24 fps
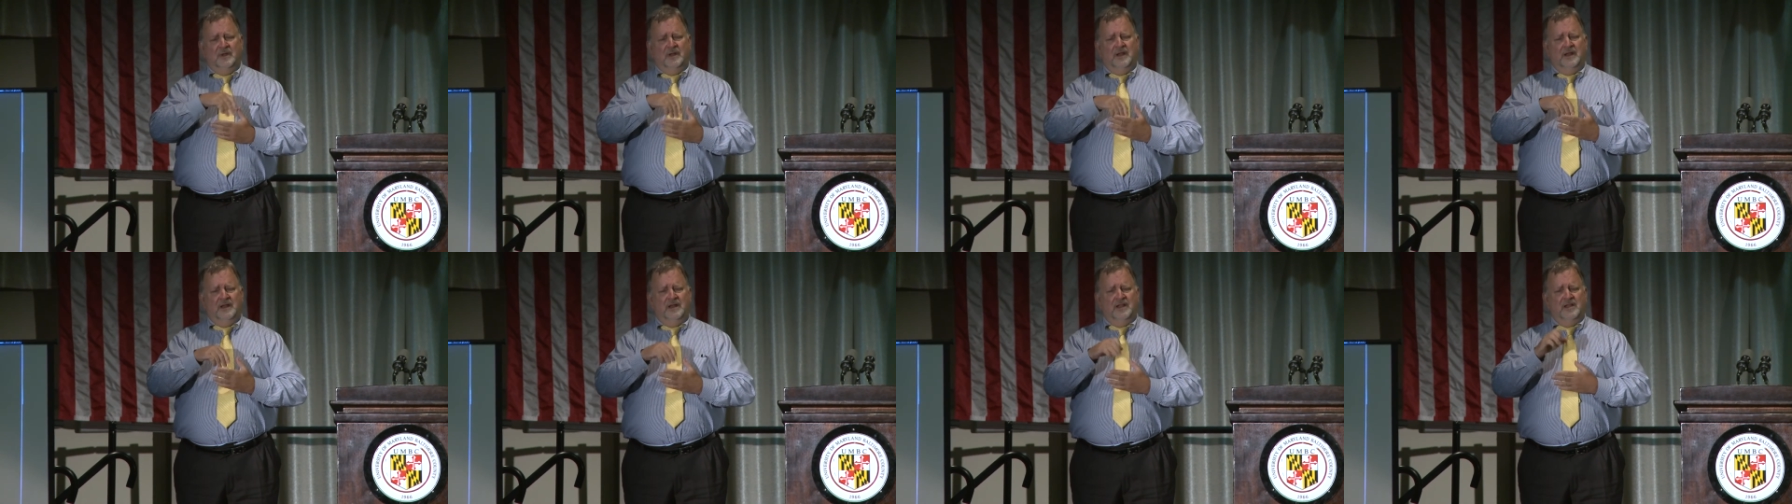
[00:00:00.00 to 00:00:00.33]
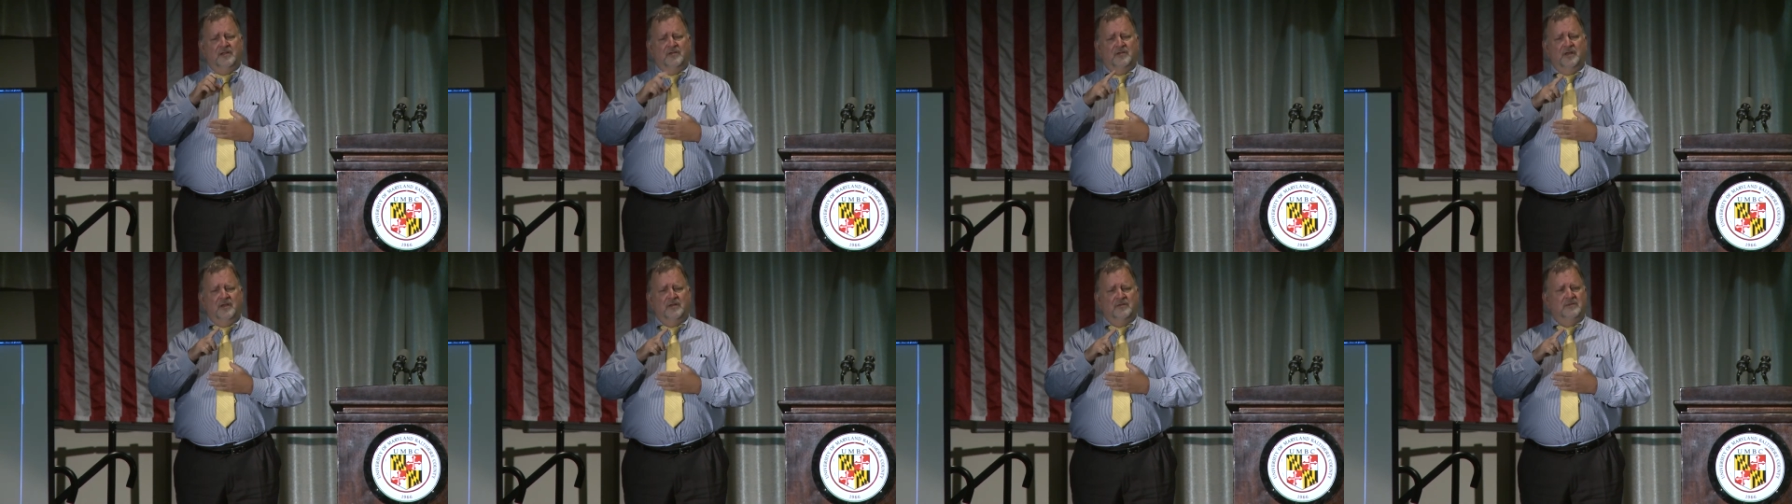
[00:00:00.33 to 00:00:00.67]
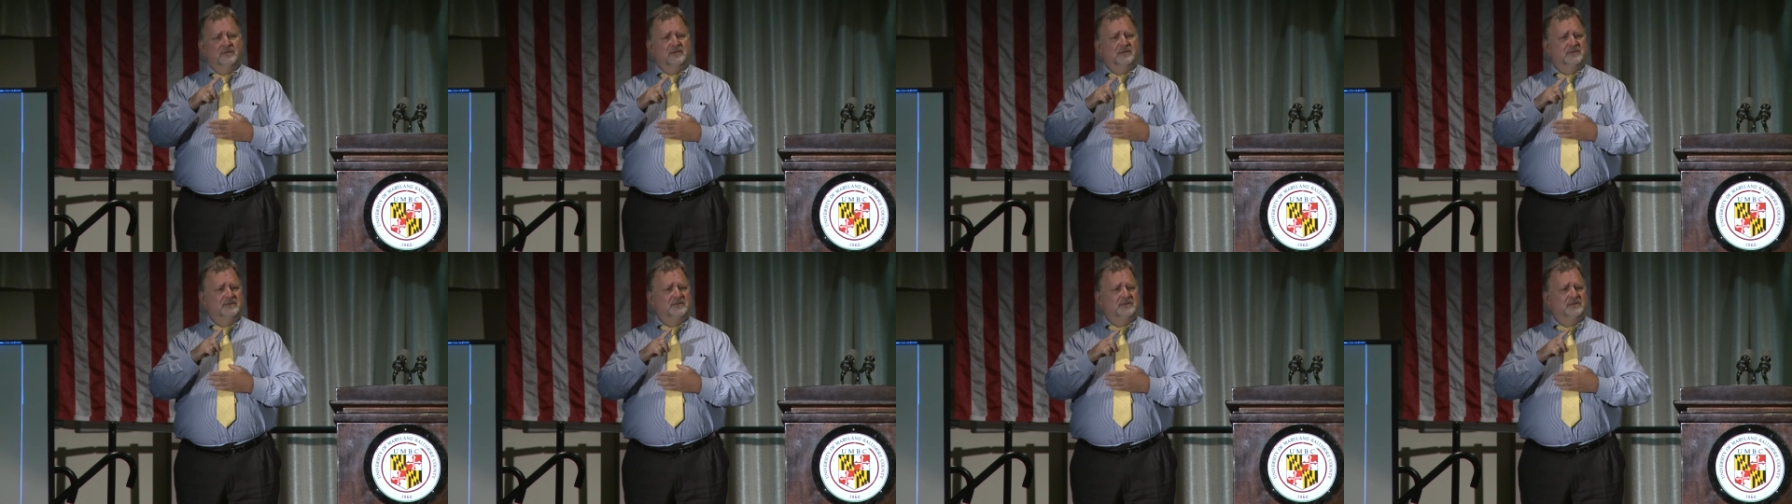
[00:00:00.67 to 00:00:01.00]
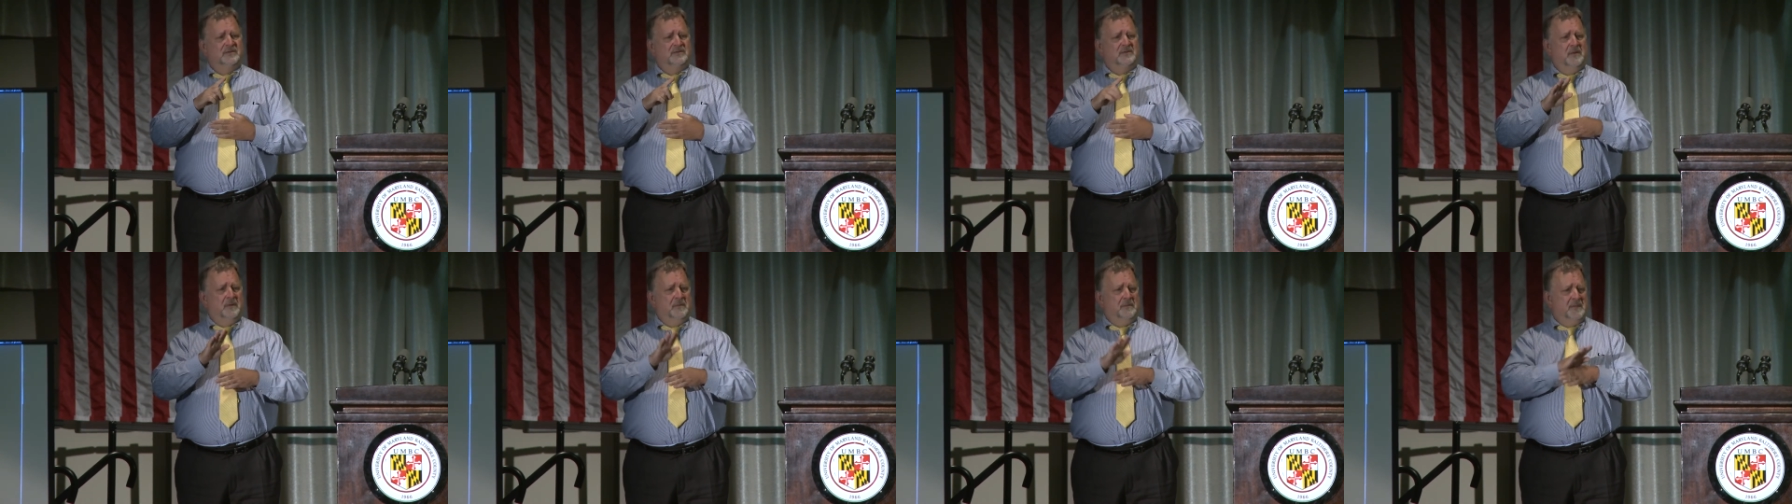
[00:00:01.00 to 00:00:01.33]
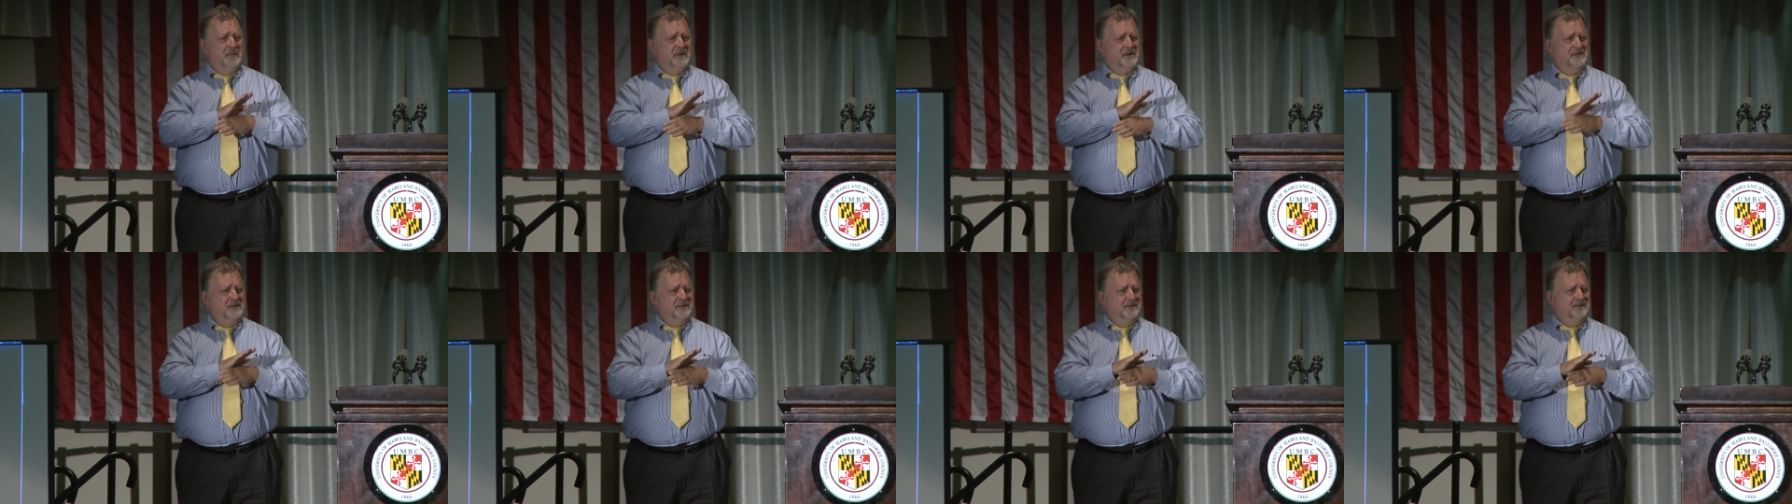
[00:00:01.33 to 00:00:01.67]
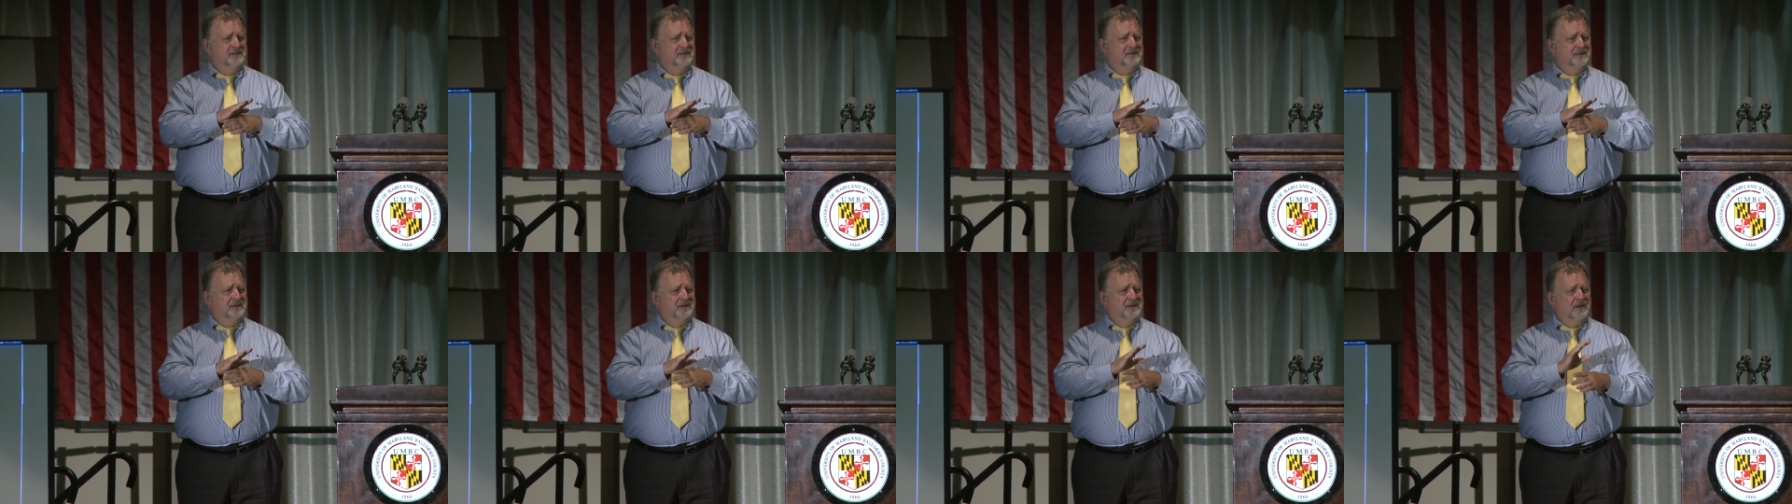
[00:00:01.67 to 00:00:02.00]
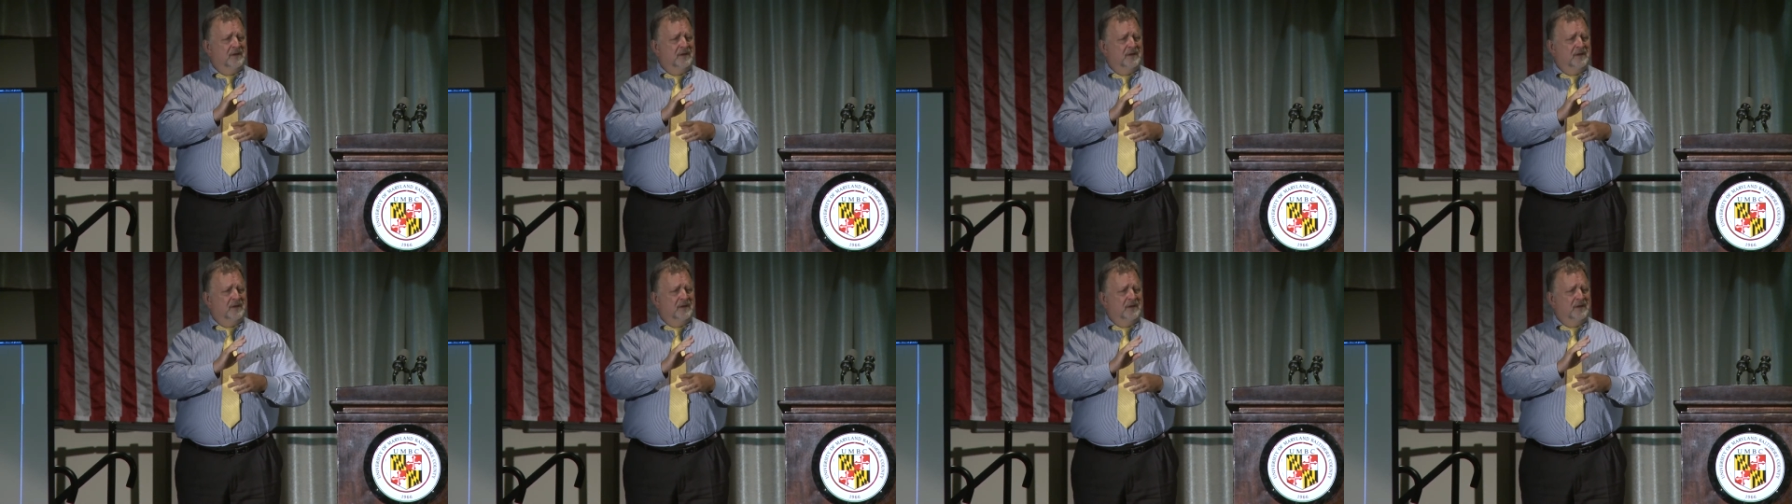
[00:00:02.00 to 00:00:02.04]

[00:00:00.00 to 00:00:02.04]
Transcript: And we have many expertise